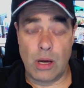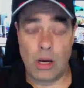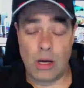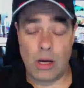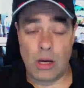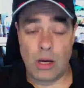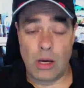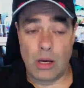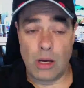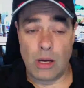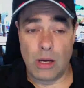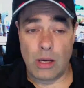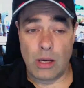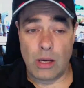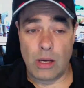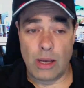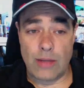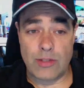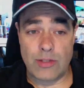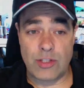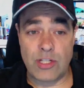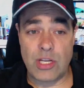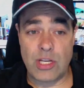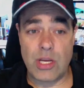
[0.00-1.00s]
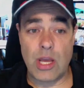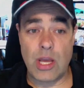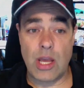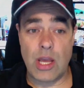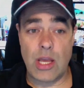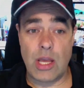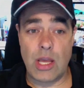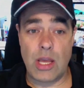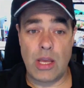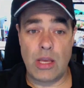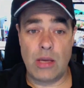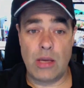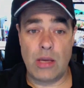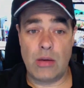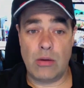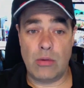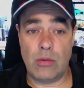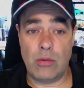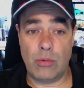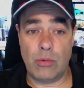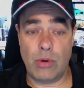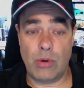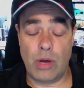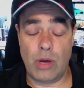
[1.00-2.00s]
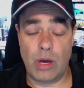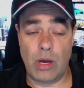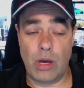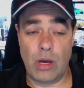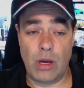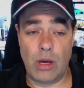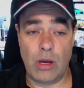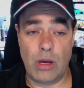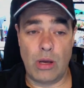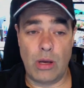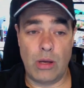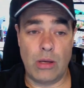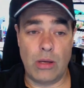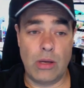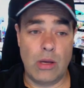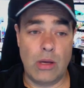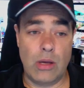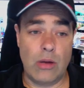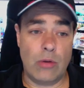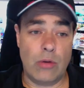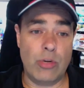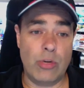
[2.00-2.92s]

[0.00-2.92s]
uh, as TA uh,